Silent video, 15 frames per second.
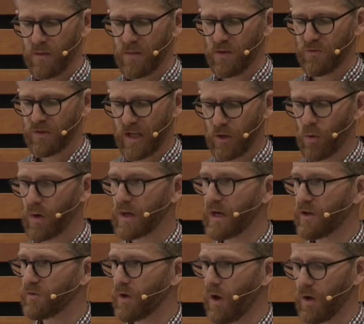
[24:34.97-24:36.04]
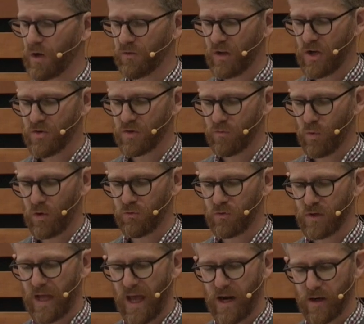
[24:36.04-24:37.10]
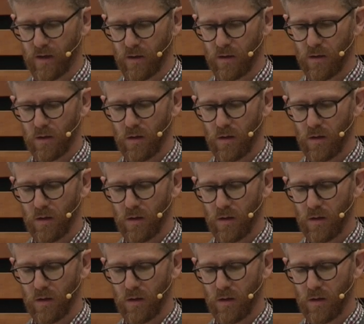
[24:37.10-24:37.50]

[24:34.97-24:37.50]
the state organized colonization of Western Canada.